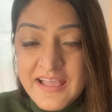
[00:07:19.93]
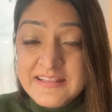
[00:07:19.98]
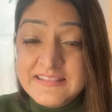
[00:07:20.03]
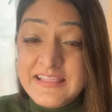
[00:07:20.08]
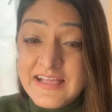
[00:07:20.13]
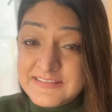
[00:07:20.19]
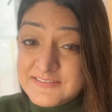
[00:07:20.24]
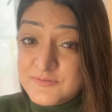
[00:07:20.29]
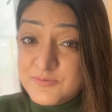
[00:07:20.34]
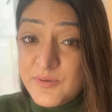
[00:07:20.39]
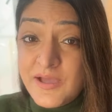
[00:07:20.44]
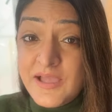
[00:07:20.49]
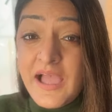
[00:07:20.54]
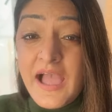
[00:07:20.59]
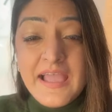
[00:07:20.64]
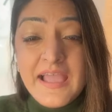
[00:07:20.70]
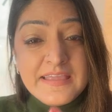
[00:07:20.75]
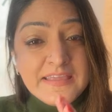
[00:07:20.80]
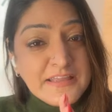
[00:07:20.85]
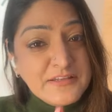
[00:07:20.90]
That's why
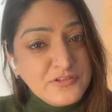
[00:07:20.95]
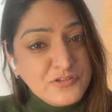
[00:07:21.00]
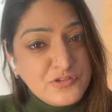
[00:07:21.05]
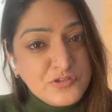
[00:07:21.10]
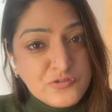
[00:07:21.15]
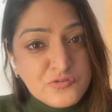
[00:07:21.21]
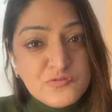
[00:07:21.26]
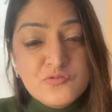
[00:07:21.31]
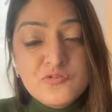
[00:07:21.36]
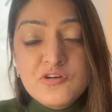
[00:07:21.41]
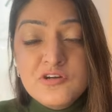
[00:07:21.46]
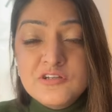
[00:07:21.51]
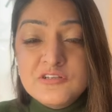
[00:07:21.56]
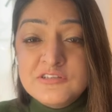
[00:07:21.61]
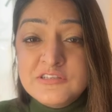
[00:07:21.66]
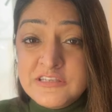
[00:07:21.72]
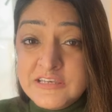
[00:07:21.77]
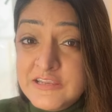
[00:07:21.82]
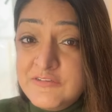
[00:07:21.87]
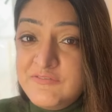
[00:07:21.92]
I can do
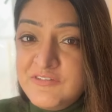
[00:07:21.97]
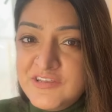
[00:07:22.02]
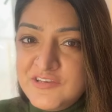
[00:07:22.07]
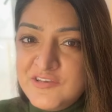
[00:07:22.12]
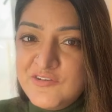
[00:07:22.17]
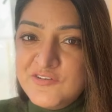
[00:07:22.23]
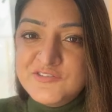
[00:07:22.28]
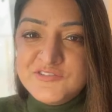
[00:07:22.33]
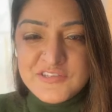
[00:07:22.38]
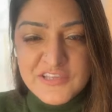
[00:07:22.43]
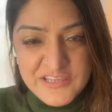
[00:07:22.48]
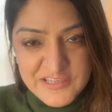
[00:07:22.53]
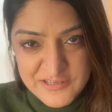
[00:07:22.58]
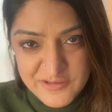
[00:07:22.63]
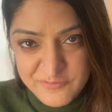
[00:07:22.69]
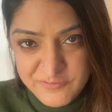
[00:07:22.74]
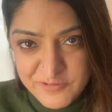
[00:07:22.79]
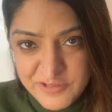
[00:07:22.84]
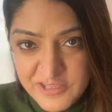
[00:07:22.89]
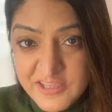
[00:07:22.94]
3 videos in a
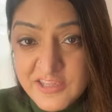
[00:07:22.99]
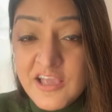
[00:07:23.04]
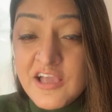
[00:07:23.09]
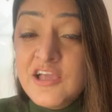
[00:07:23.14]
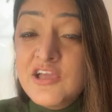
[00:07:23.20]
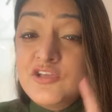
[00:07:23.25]
week.